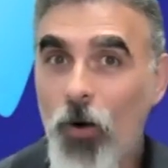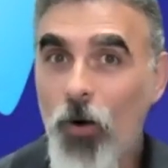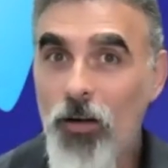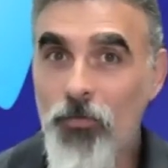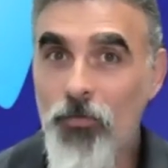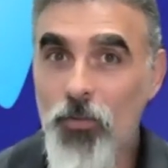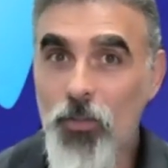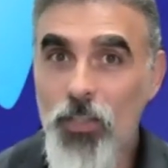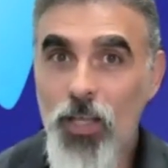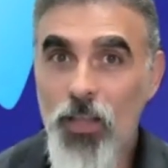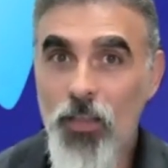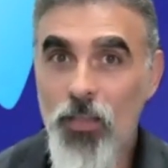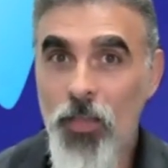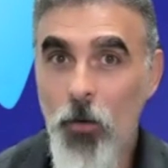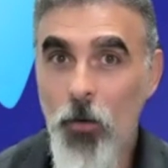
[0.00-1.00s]

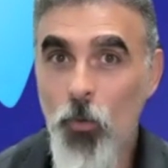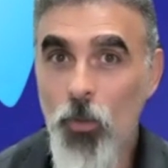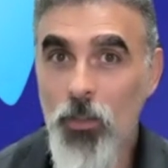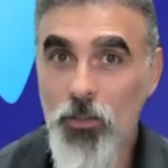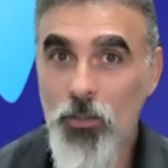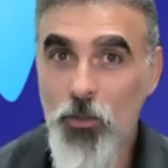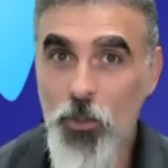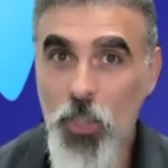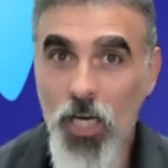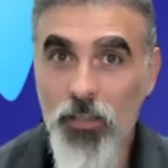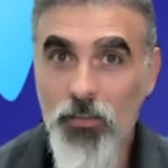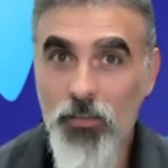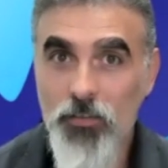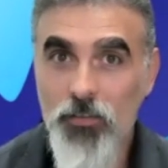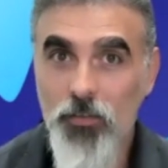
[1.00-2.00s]
However, they will
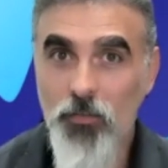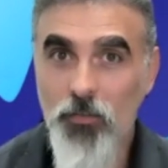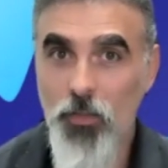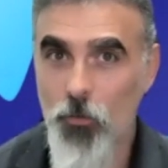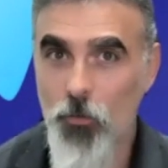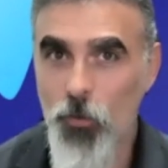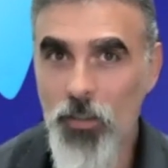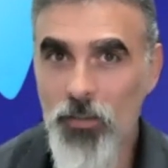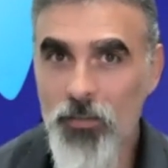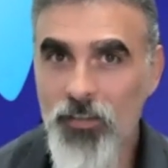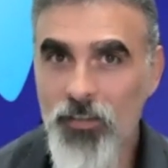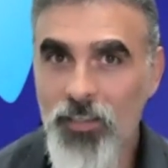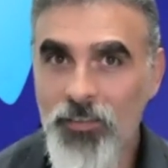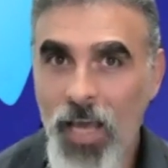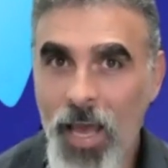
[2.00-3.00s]
adjust for the
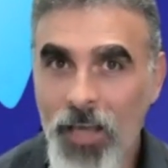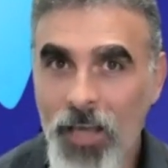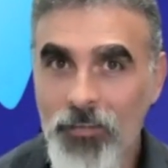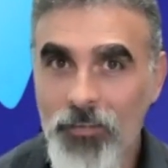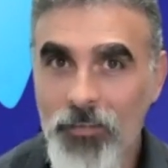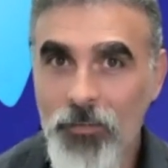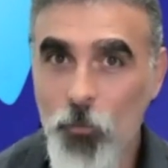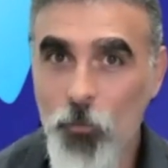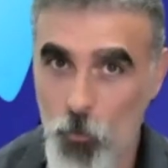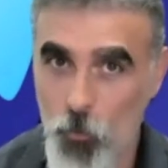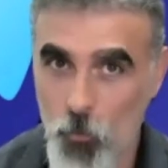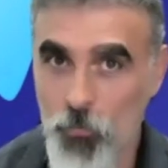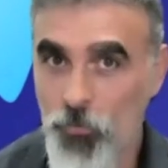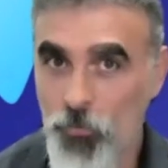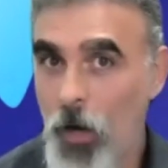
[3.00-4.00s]
real estate taxes,
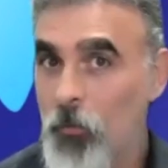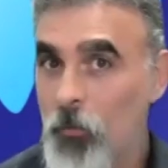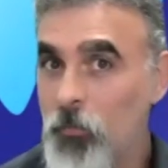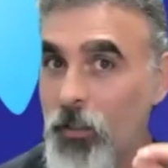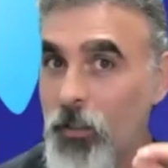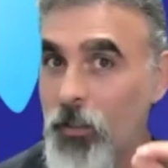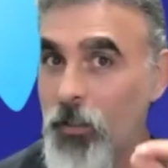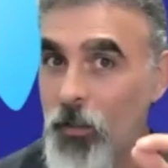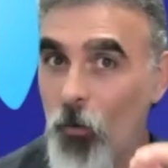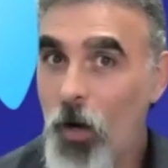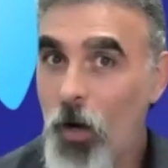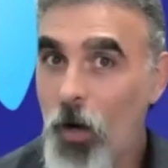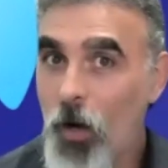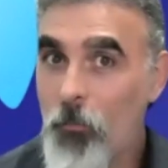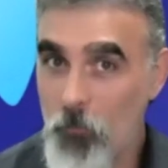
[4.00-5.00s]
which will probably
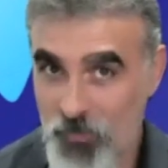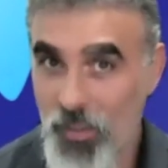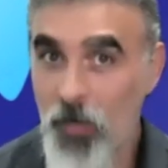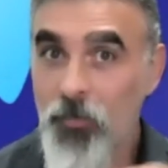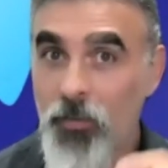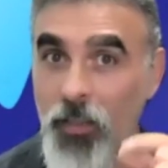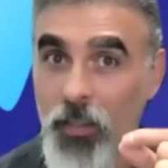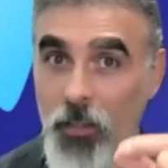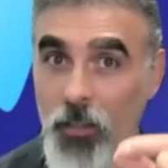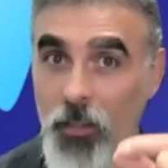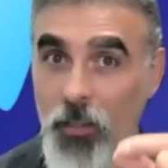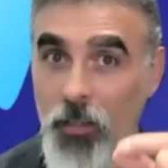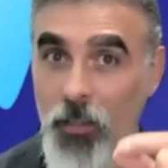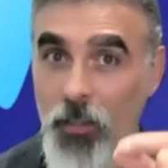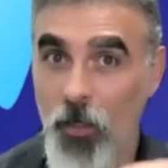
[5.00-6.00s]
go up, most
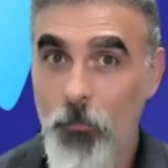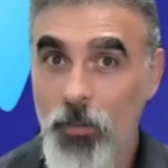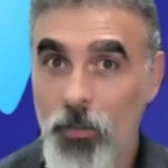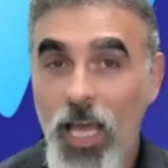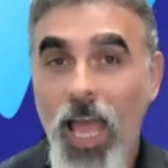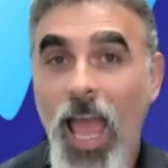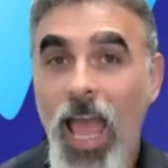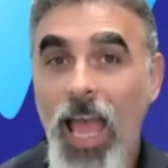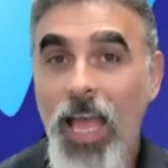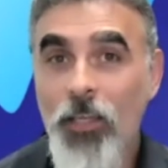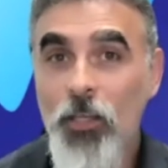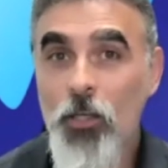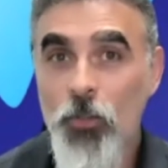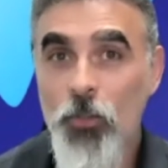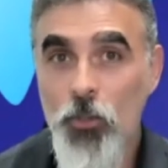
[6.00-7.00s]
definitely go up,
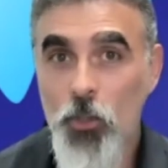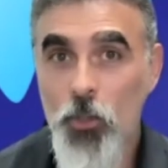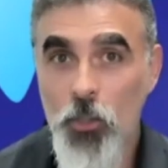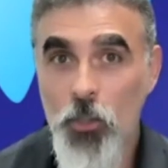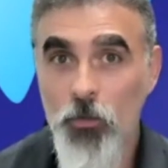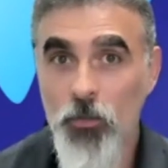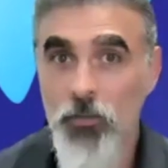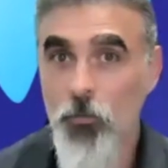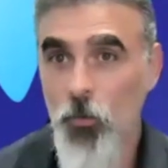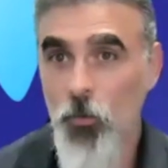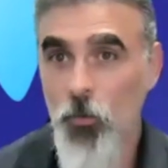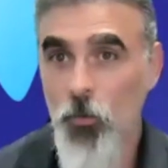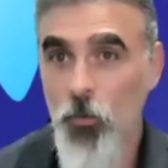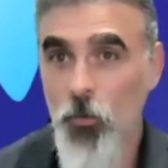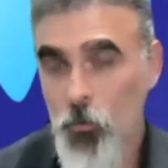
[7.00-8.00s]
and your
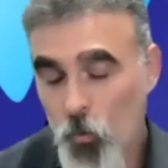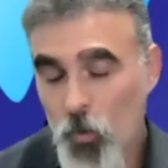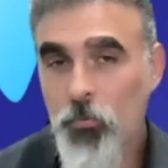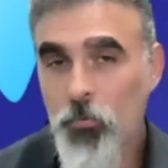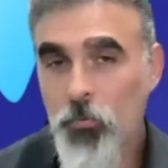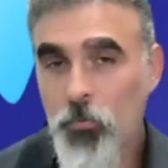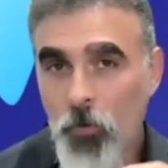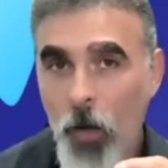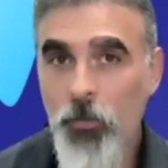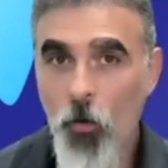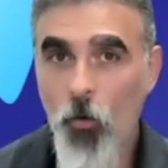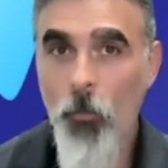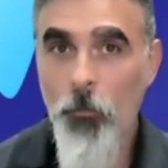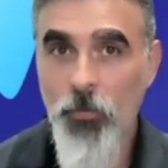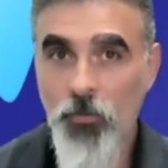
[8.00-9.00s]
insurance, which will
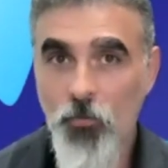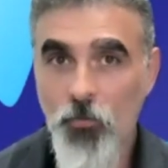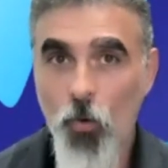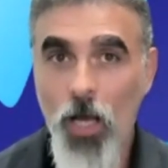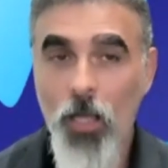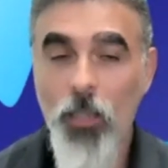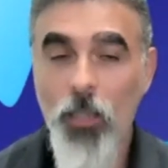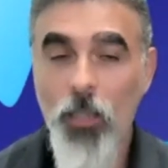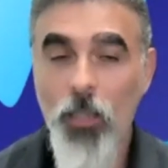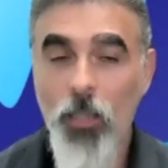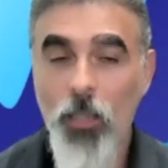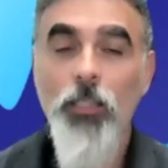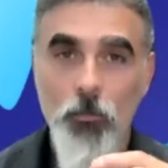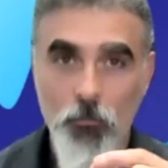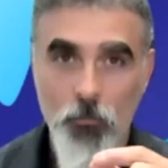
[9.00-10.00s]
probably go up as
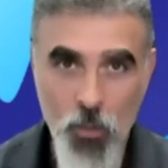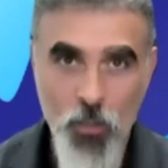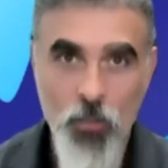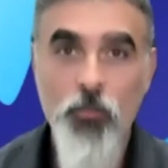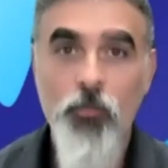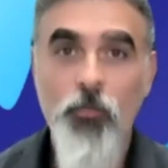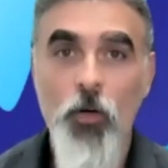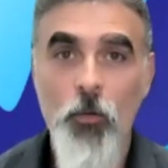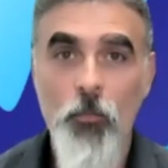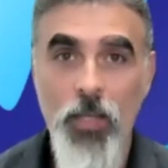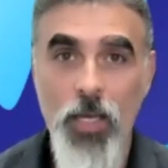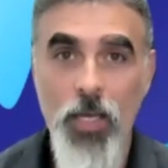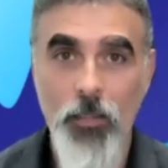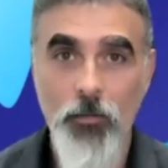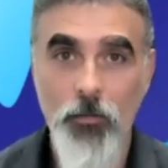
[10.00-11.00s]
well.
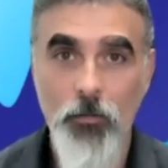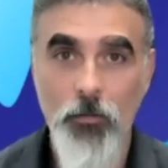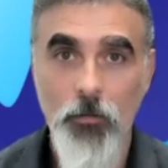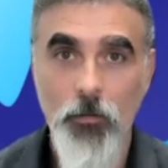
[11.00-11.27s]
Confirm that.